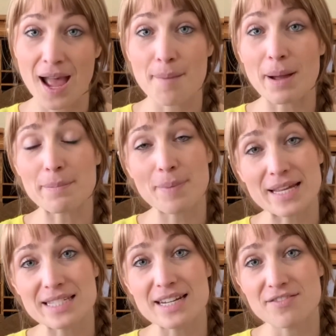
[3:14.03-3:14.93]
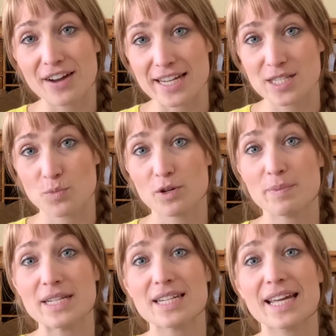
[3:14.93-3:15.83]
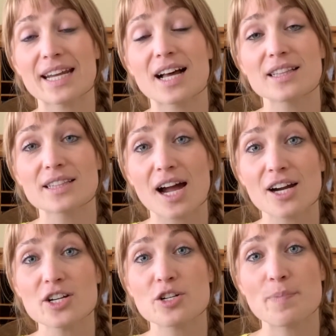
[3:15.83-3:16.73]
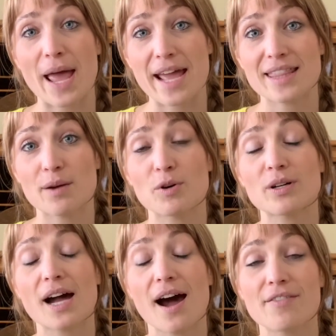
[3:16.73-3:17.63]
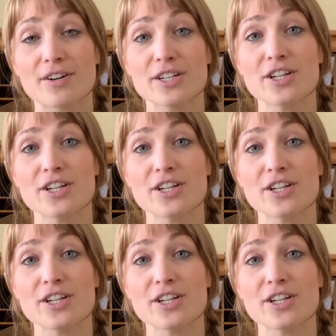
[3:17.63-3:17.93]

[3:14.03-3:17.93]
My best advice would be to get a large bag that will cover